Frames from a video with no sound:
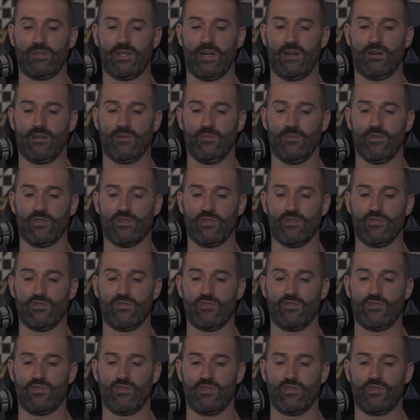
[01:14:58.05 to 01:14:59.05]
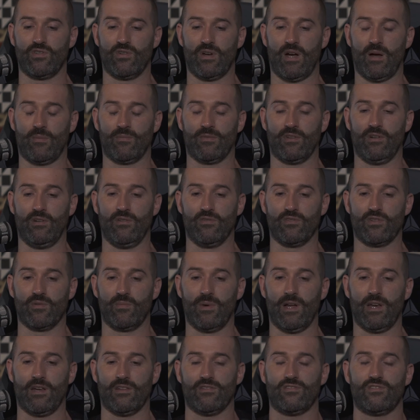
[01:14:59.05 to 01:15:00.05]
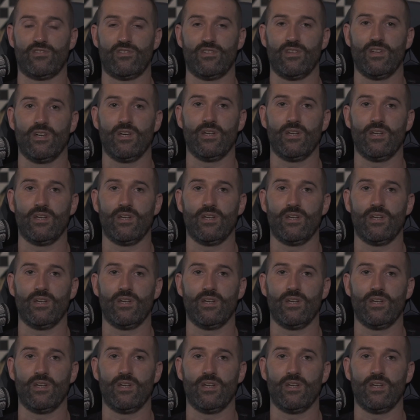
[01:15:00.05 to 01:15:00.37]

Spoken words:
tearing the muscles should you happen to lose your balance.